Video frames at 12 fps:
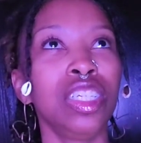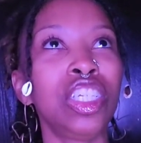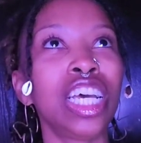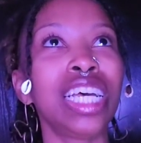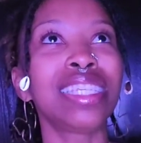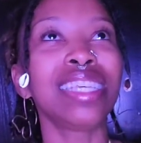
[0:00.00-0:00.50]

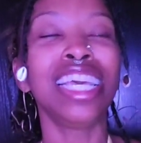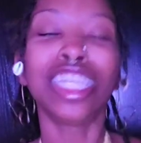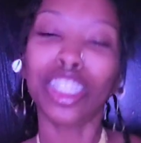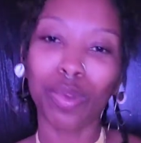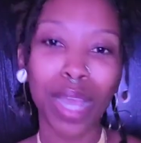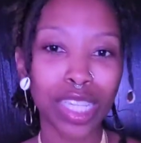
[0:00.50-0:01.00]
just
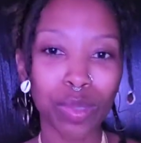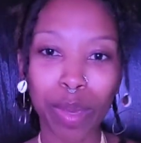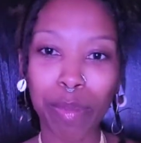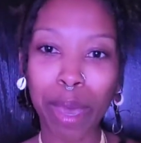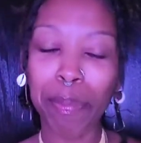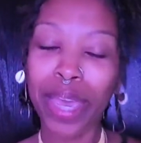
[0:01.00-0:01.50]
interacting
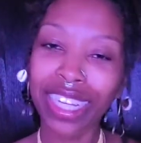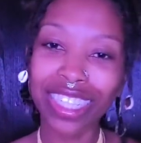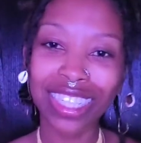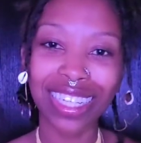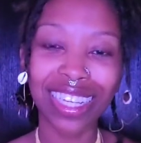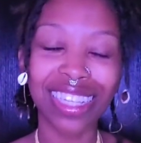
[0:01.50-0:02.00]
with my
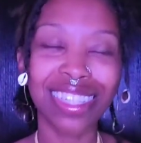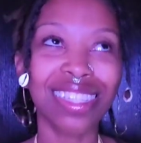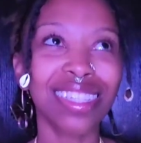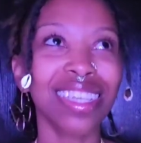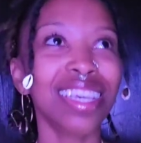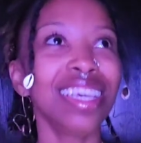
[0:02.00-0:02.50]

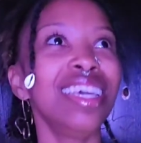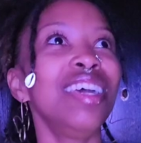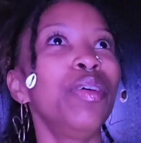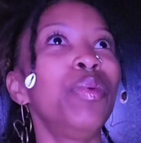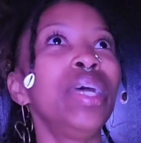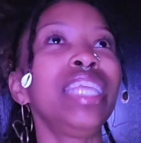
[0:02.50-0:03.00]
patients
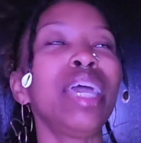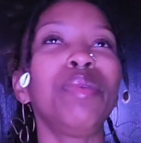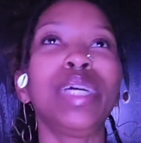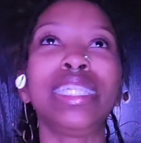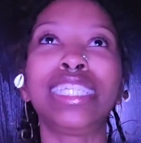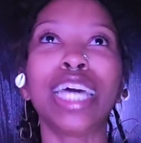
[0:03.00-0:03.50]
when they
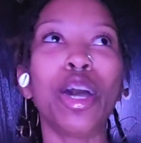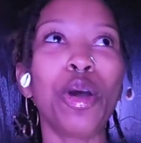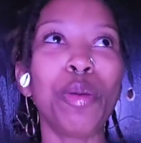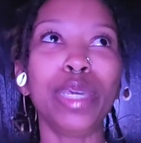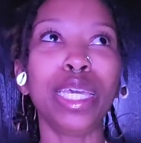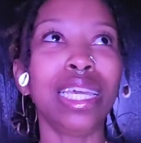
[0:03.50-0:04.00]
would
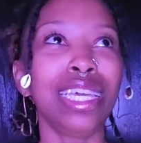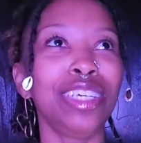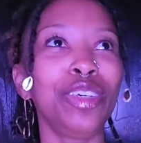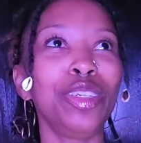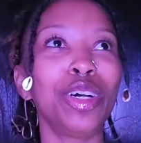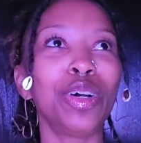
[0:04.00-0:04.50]
tell me,
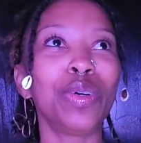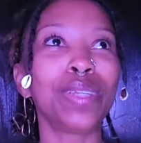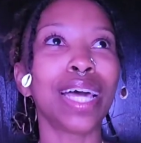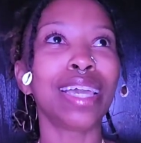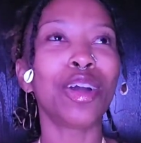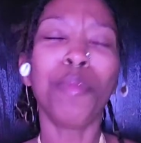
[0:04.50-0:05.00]

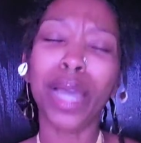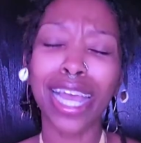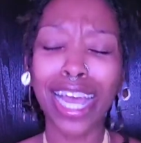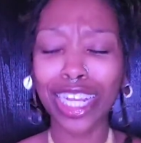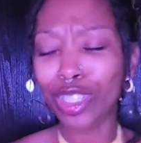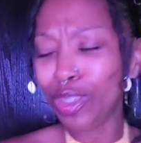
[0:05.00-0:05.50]
like, oh my
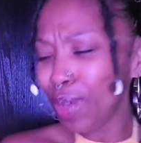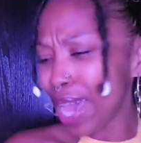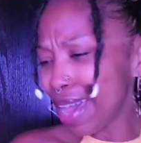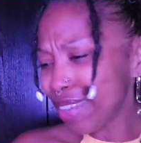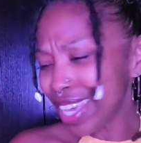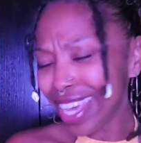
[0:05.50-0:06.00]
gosh, do you
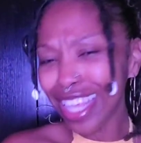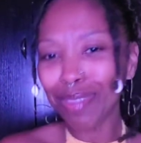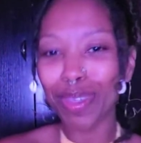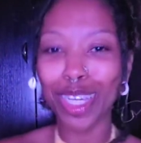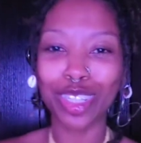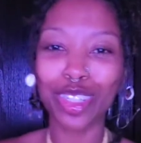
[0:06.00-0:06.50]
have
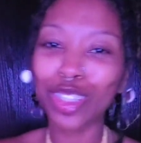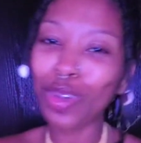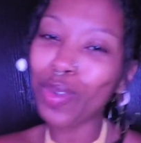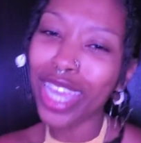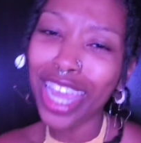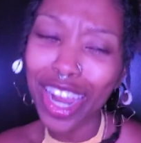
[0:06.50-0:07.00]
kids? Because you're
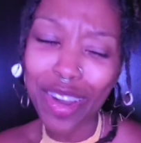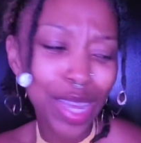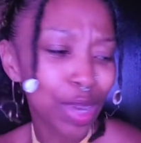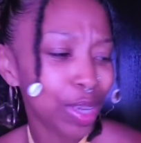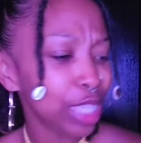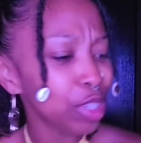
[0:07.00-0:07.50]
so
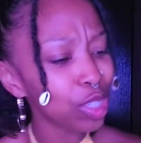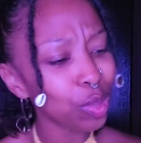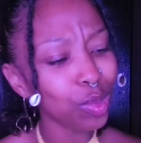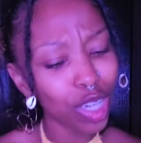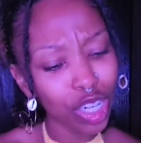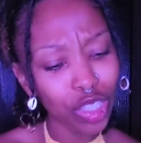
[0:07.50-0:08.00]
caring and you're
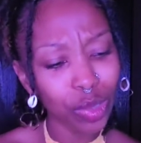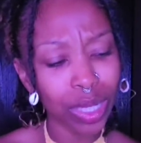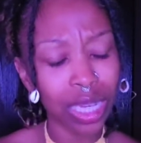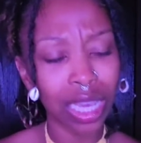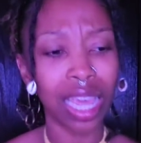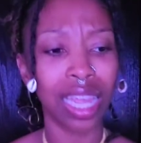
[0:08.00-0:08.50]
so
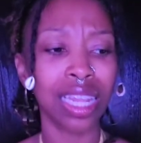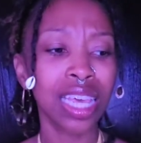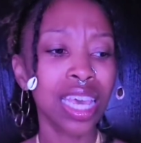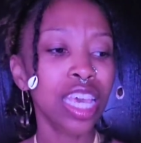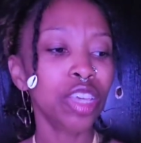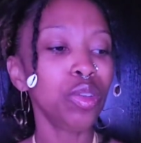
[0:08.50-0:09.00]
nurturing and,
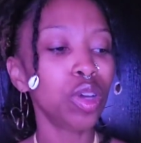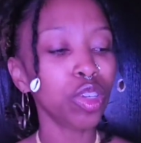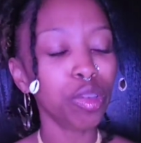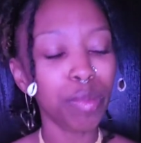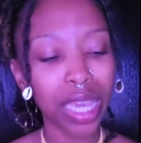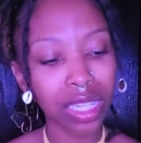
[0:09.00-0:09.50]

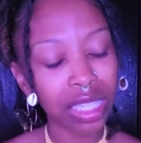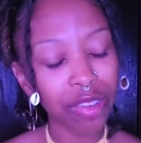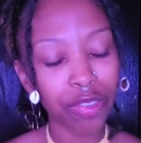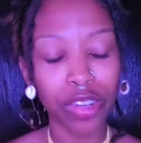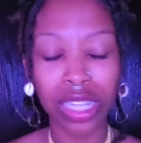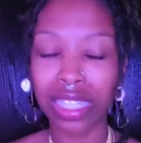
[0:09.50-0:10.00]
you made a
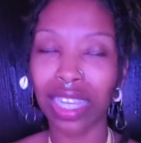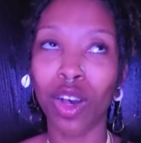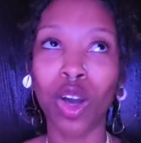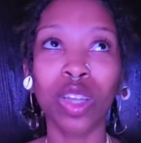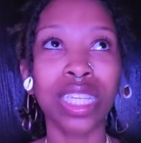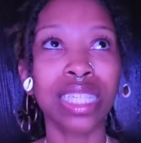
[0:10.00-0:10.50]
difference and
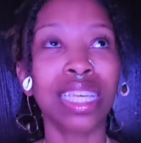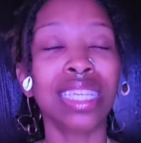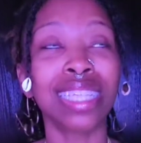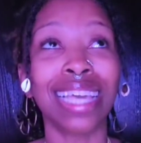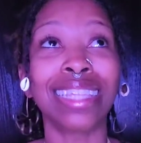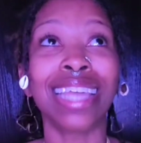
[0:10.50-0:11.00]
all these
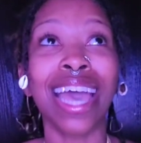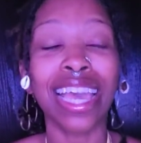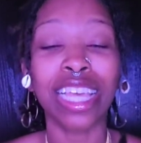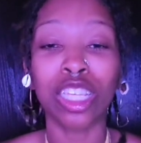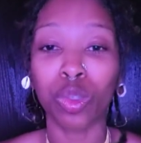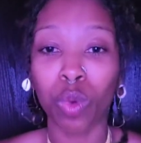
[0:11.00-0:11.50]
things. Like,
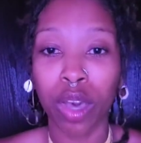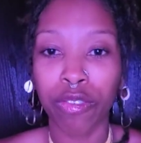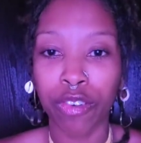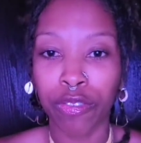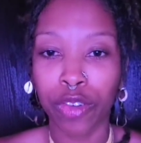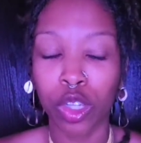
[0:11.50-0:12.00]
that is what
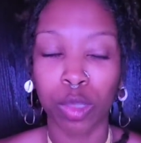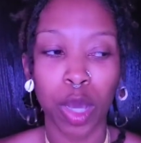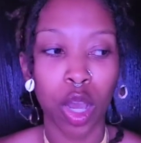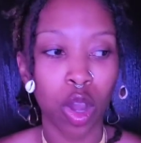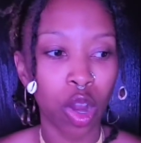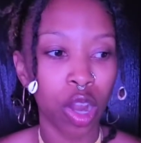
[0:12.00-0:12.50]
fulfills
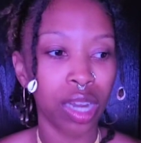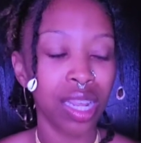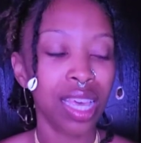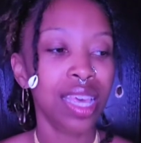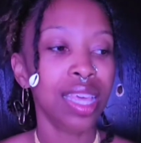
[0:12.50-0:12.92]
my heart.